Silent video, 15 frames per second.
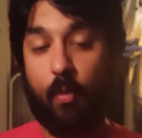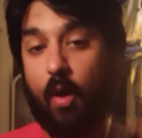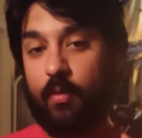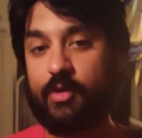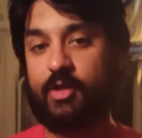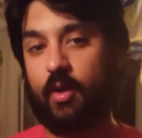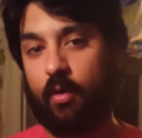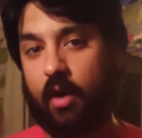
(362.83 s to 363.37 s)
what
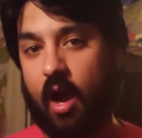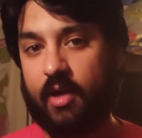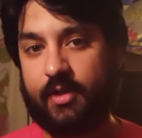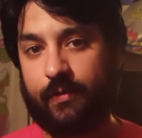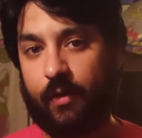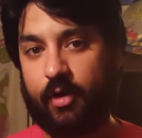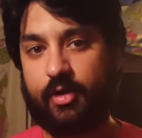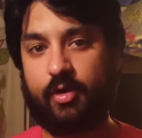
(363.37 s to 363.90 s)
was so
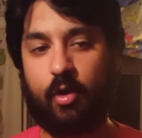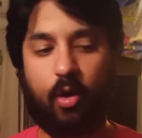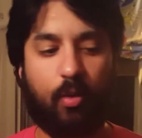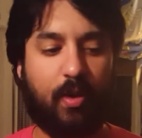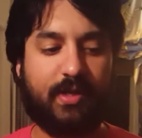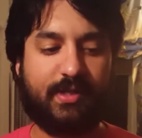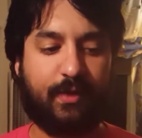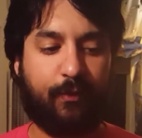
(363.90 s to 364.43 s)
controversial
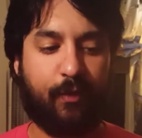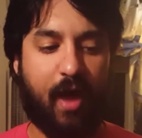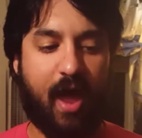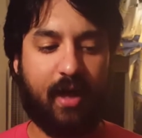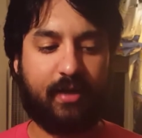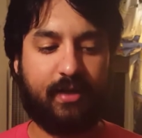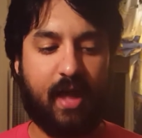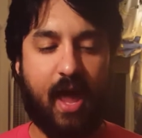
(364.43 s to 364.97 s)
was the
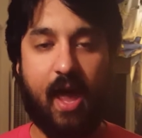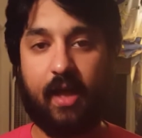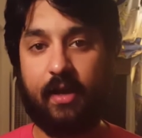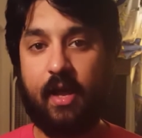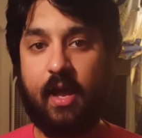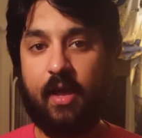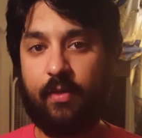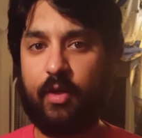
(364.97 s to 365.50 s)
fact that
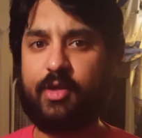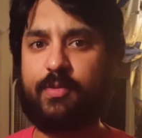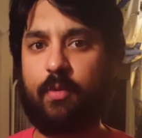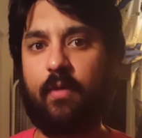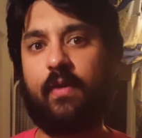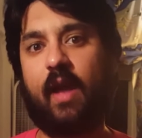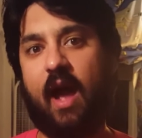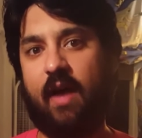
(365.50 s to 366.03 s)
this
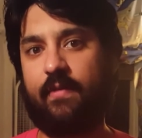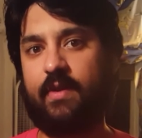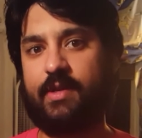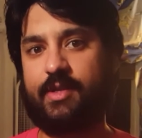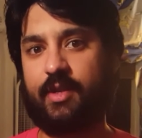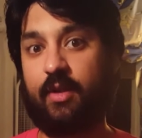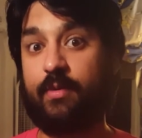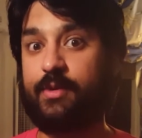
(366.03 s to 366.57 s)
movie
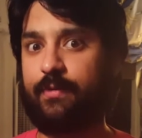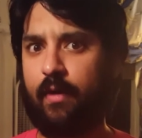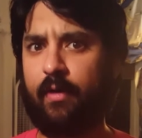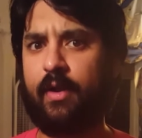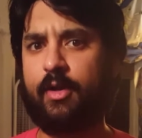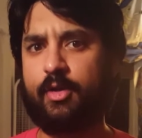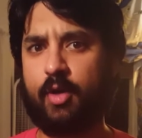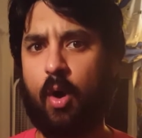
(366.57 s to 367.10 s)
obviously was
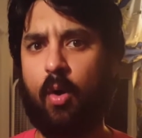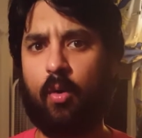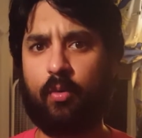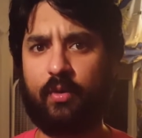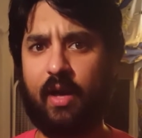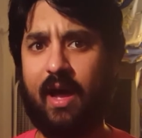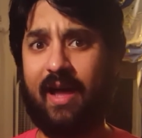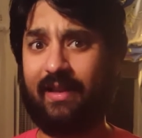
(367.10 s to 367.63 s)
very
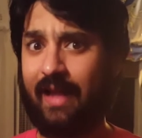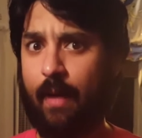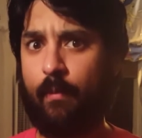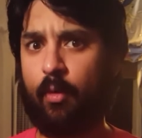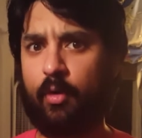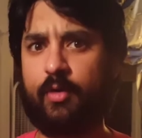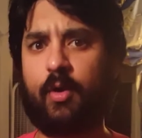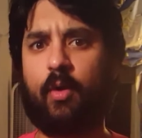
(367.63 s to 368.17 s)
adult, a lot
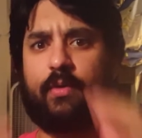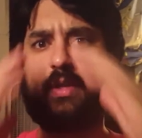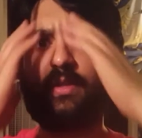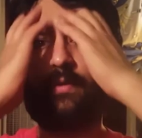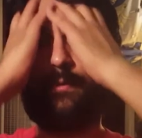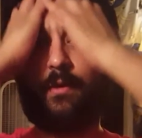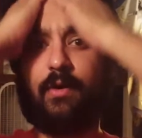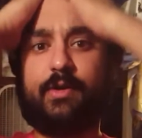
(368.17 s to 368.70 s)
more adult
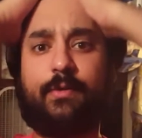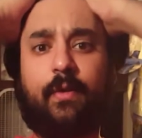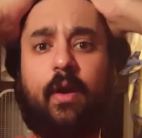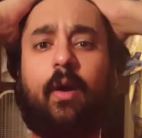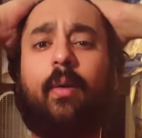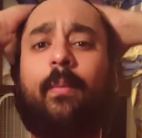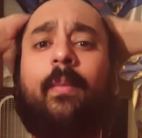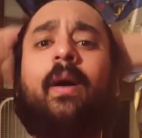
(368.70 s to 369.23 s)
than the first
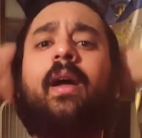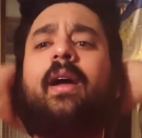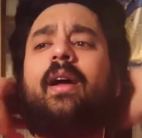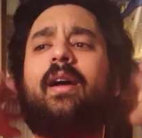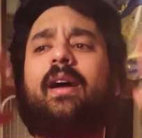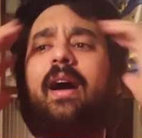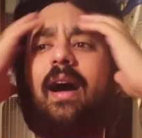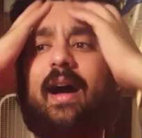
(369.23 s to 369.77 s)
film,
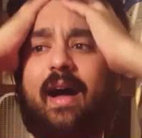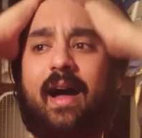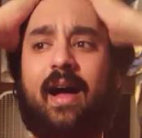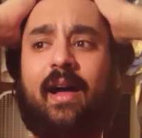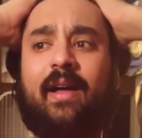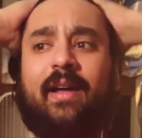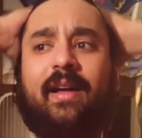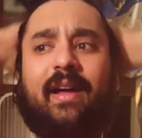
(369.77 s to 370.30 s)

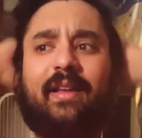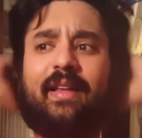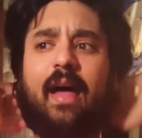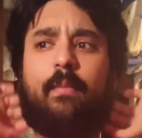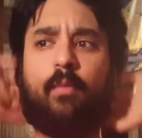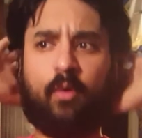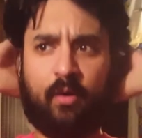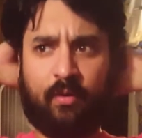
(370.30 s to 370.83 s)
a
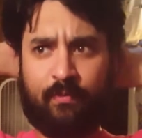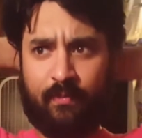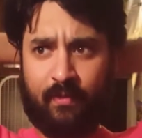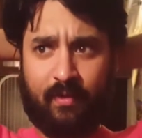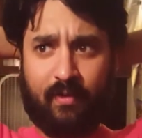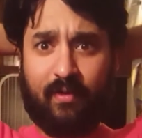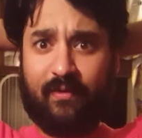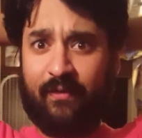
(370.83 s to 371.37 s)
lot more
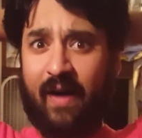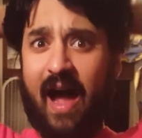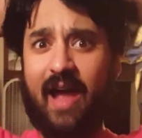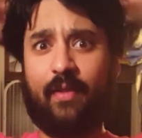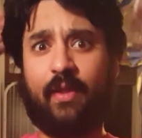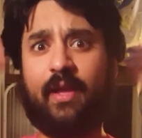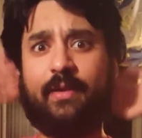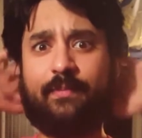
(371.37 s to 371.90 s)

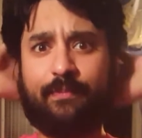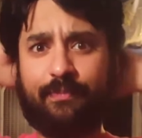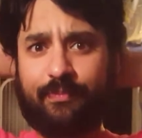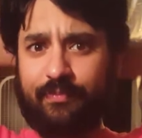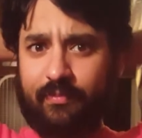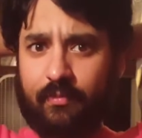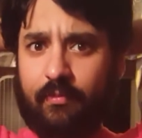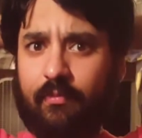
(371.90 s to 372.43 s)
violent.
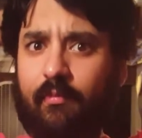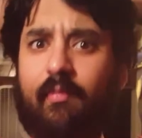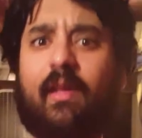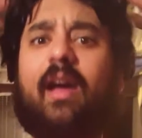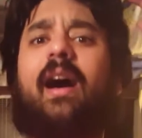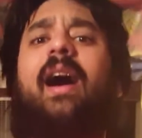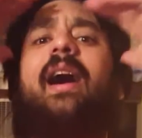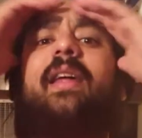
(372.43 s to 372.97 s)

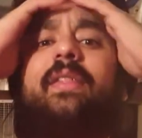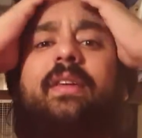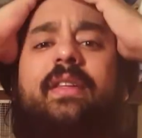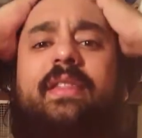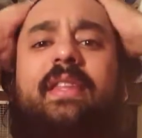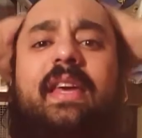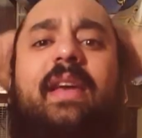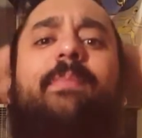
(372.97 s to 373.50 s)

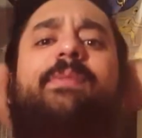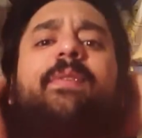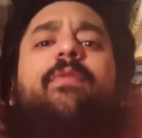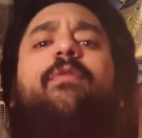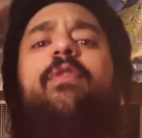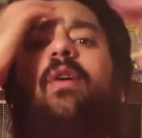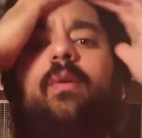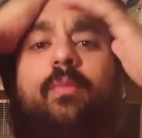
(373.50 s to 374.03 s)
The themes of
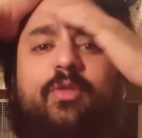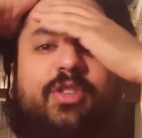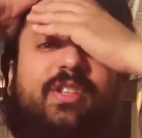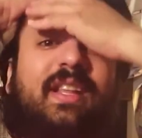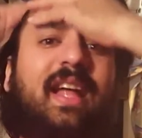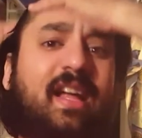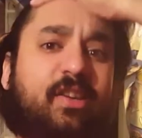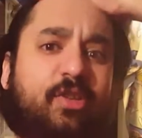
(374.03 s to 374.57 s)
the film were just
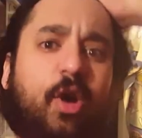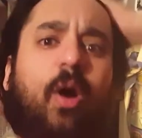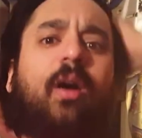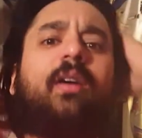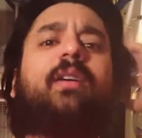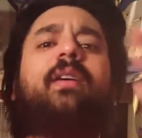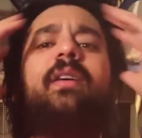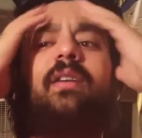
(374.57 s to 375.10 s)
a lot
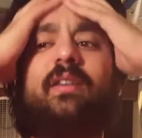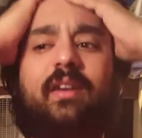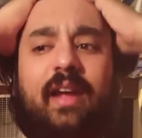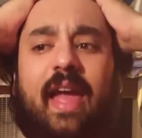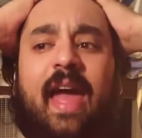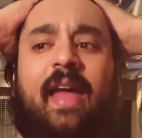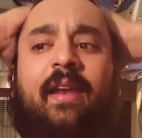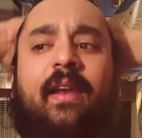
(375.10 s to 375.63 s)
darker,
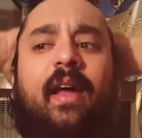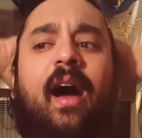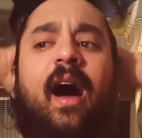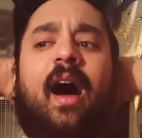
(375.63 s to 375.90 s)
and